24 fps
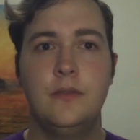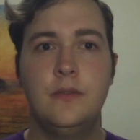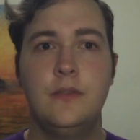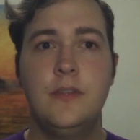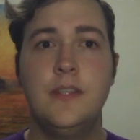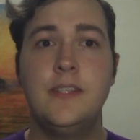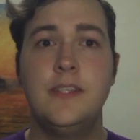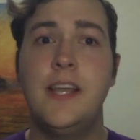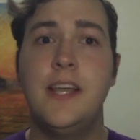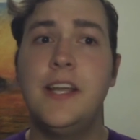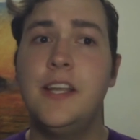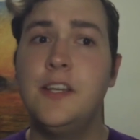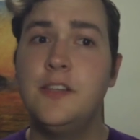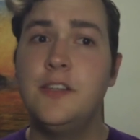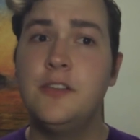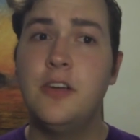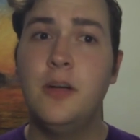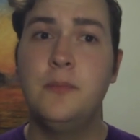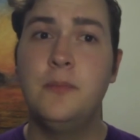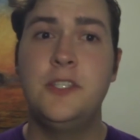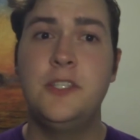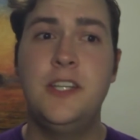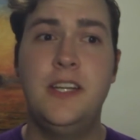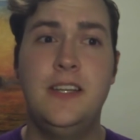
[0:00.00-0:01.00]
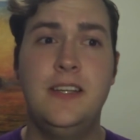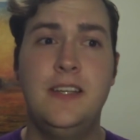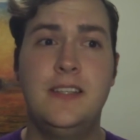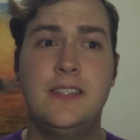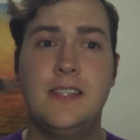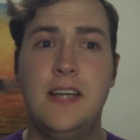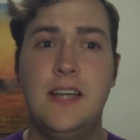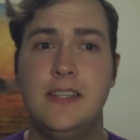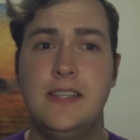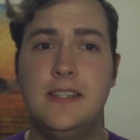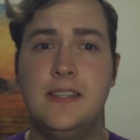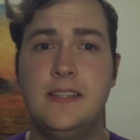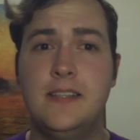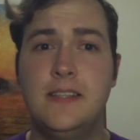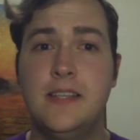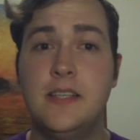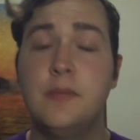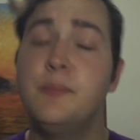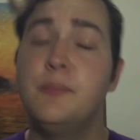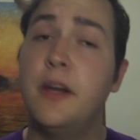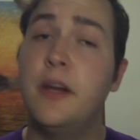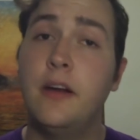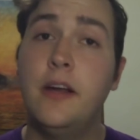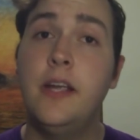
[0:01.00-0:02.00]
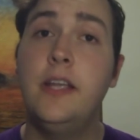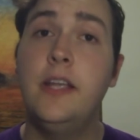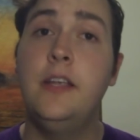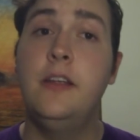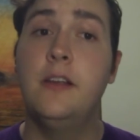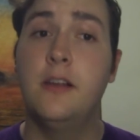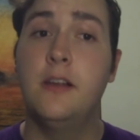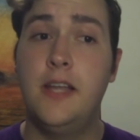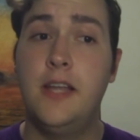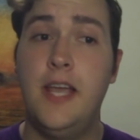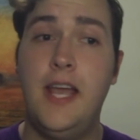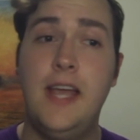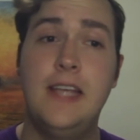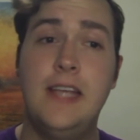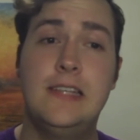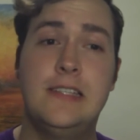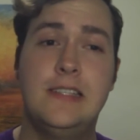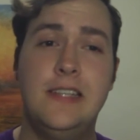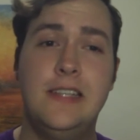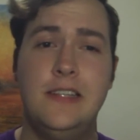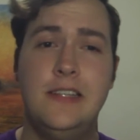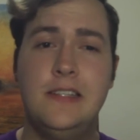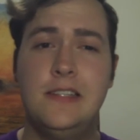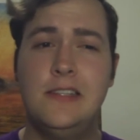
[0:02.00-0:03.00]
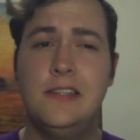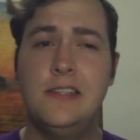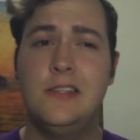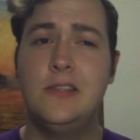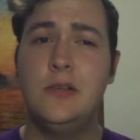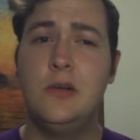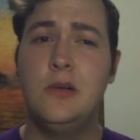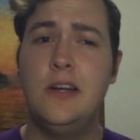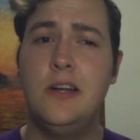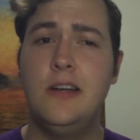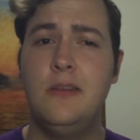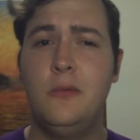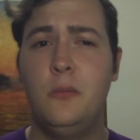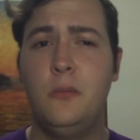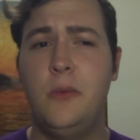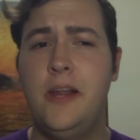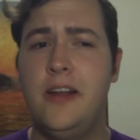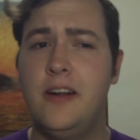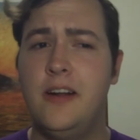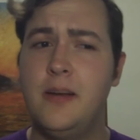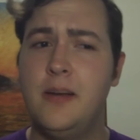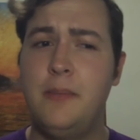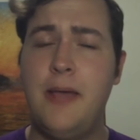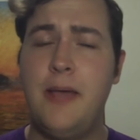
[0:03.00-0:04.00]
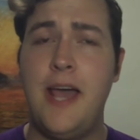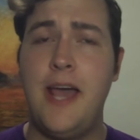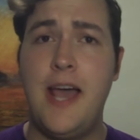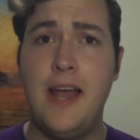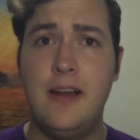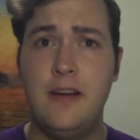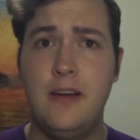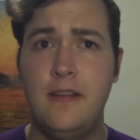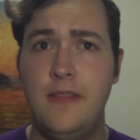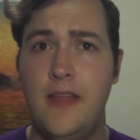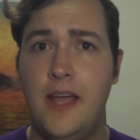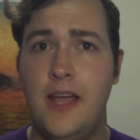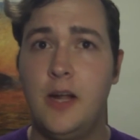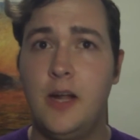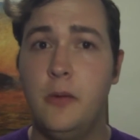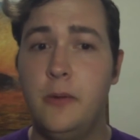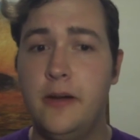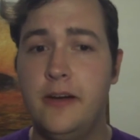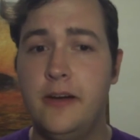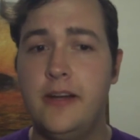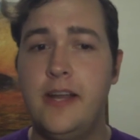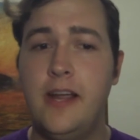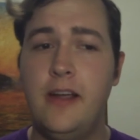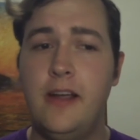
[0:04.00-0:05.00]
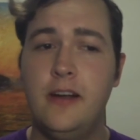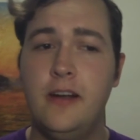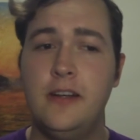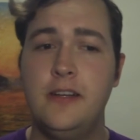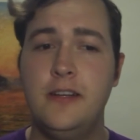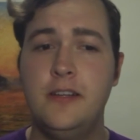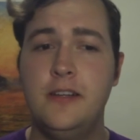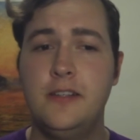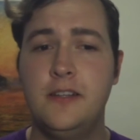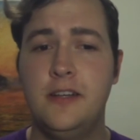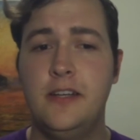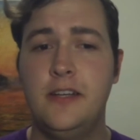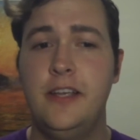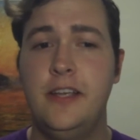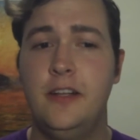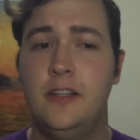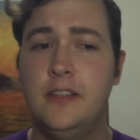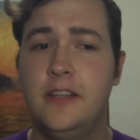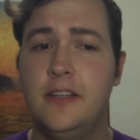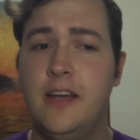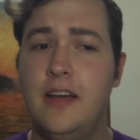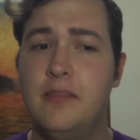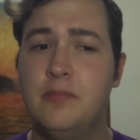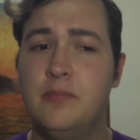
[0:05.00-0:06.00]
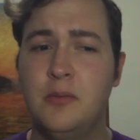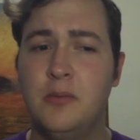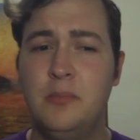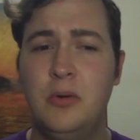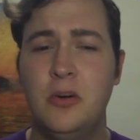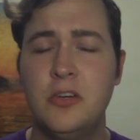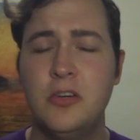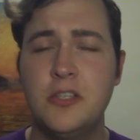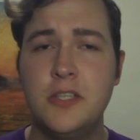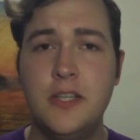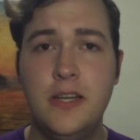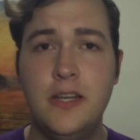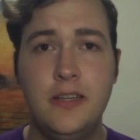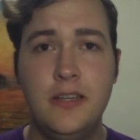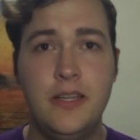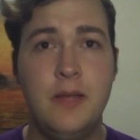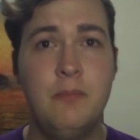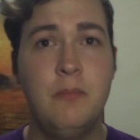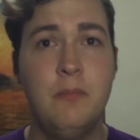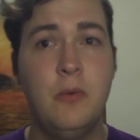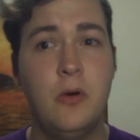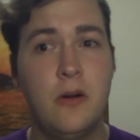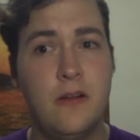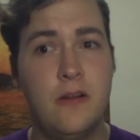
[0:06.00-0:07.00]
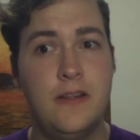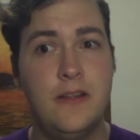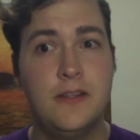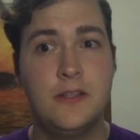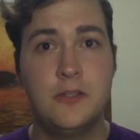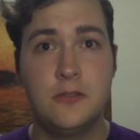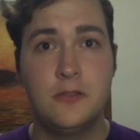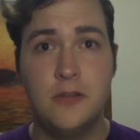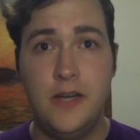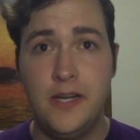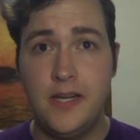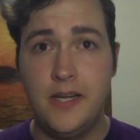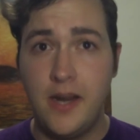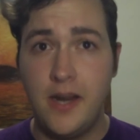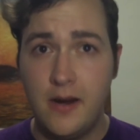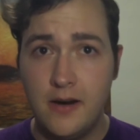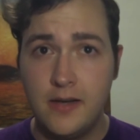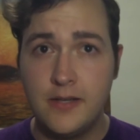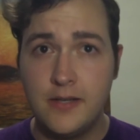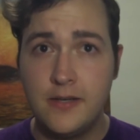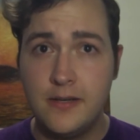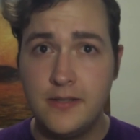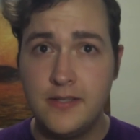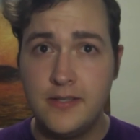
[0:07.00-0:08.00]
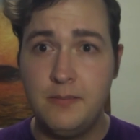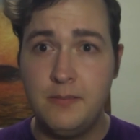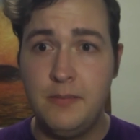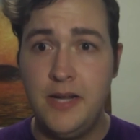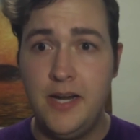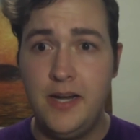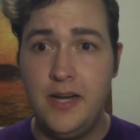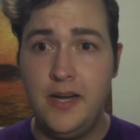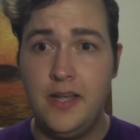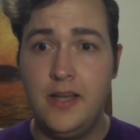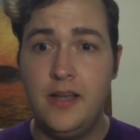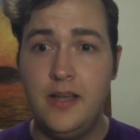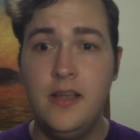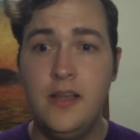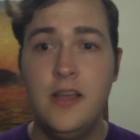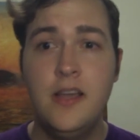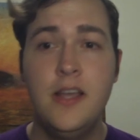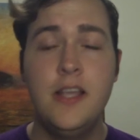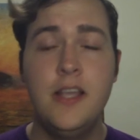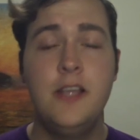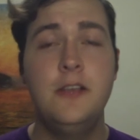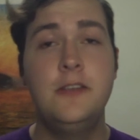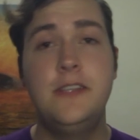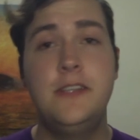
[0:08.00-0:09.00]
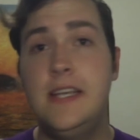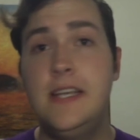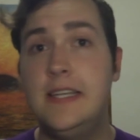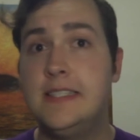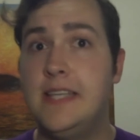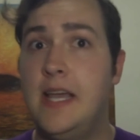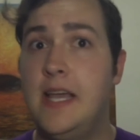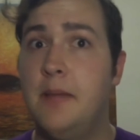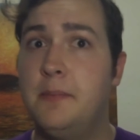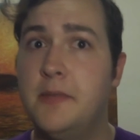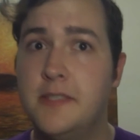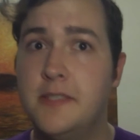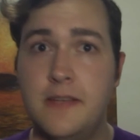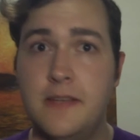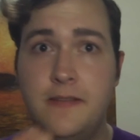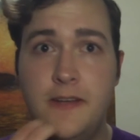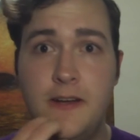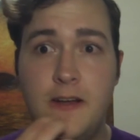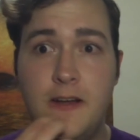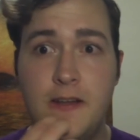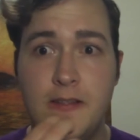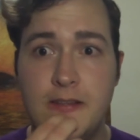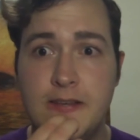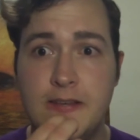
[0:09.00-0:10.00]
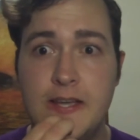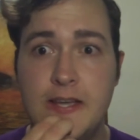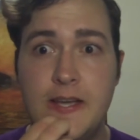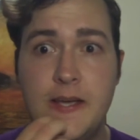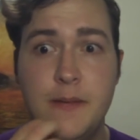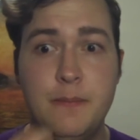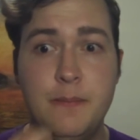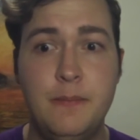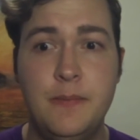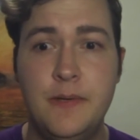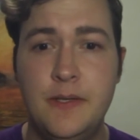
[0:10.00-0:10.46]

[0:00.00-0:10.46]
The second trope she discusses is burying your gays. It's a sort of weird pattern that queer characters are killed off proportionately more than straight characters in media. You see examples of it all the time.